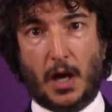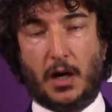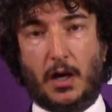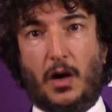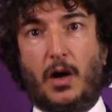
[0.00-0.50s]

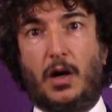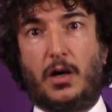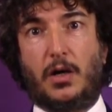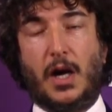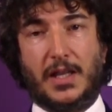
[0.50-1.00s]

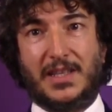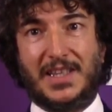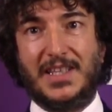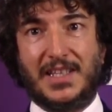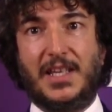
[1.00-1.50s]
are
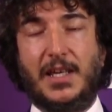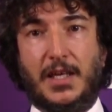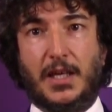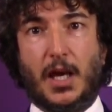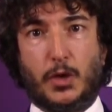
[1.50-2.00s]
the
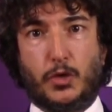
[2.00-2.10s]
key